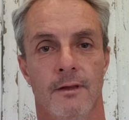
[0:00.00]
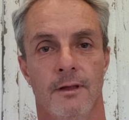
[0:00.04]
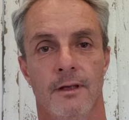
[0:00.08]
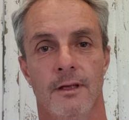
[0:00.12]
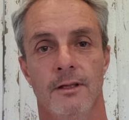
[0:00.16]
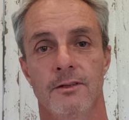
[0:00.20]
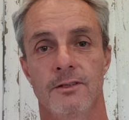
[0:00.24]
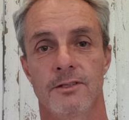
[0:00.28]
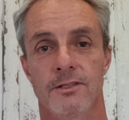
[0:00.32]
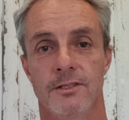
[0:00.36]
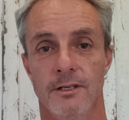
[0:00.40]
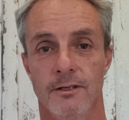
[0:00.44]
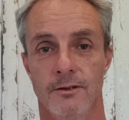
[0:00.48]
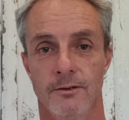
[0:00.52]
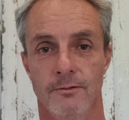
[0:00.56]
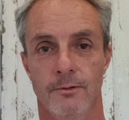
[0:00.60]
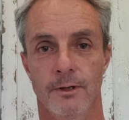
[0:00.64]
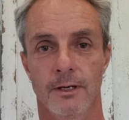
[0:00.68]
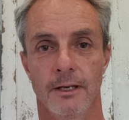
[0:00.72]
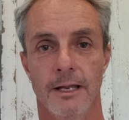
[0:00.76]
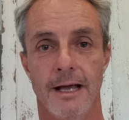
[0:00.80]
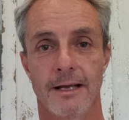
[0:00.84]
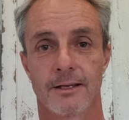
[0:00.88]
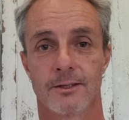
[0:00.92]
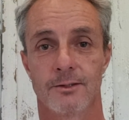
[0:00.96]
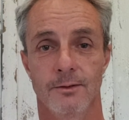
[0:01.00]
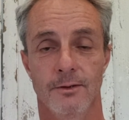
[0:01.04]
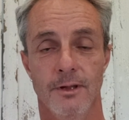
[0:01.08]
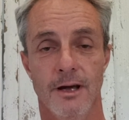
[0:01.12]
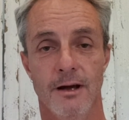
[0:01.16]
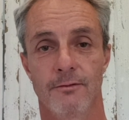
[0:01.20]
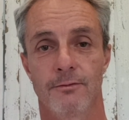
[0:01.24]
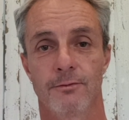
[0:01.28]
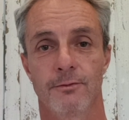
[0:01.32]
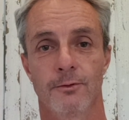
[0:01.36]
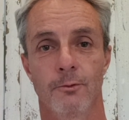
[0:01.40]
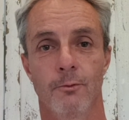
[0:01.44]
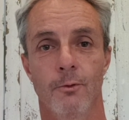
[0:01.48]
And sit and relax with
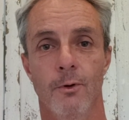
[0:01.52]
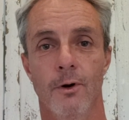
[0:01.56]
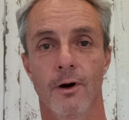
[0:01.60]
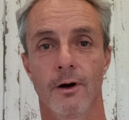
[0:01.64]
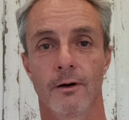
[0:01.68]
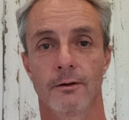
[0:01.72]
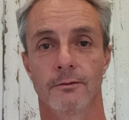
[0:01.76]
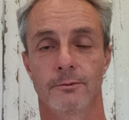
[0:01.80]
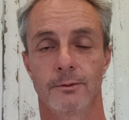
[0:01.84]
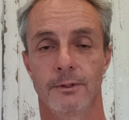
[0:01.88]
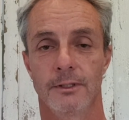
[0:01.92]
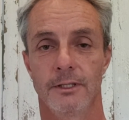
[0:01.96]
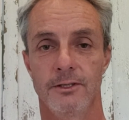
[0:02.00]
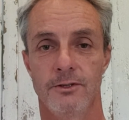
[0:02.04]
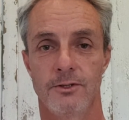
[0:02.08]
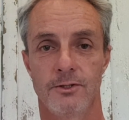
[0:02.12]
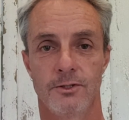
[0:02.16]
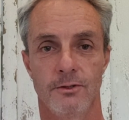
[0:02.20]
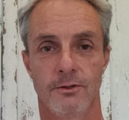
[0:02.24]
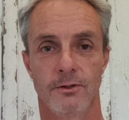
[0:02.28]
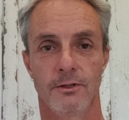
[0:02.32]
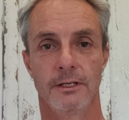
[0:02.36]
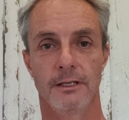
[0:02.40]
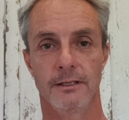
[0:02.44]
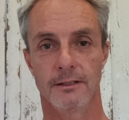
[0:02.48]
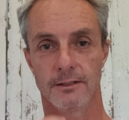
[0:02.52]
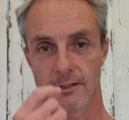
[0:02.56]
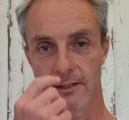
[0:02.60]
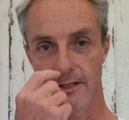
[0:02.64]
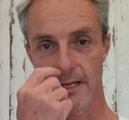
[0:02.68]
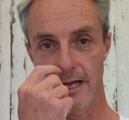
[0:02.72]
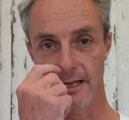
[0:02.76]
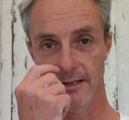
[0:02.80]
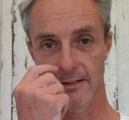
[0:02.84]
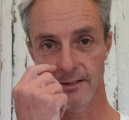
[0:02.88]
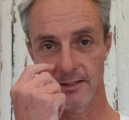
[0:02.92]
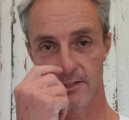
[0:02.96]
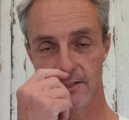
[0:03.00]
that for a while. Really tune into
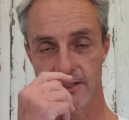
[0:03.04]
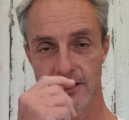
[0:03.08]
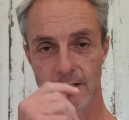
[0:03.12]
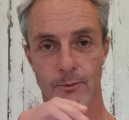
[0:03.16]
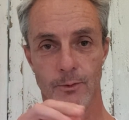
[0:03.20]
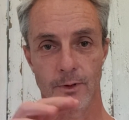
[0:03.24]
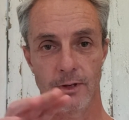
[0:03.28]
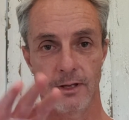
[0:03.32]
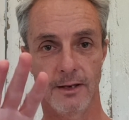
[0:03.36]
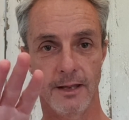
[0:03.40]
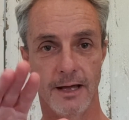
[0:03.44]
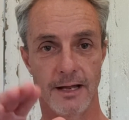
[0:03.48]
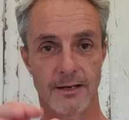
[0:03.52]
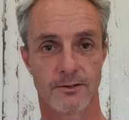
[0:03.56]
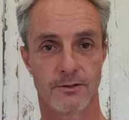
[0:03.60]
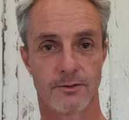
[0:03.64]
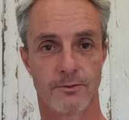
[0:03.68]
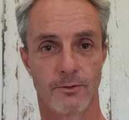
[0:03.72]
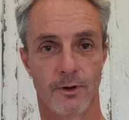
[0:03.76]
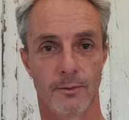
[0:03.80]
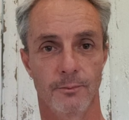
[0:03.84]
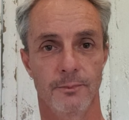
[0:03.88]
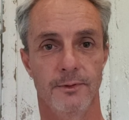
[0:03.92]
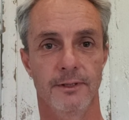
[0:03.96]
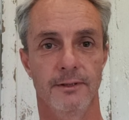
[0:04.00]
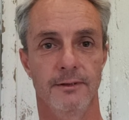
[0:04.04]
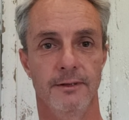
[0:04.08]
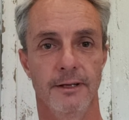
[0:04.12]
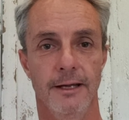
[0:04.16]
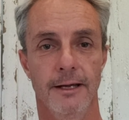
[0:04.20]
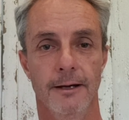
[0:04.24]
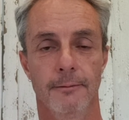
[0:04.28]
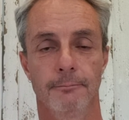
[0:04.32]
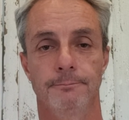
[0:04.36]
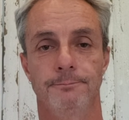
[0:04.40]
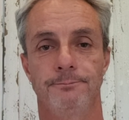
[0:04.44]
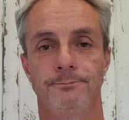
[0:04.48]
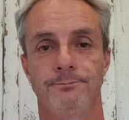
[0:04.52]
that and see whether that's dropped it
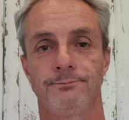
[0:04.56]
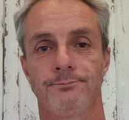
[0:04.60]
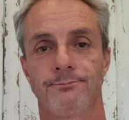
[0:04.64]
down.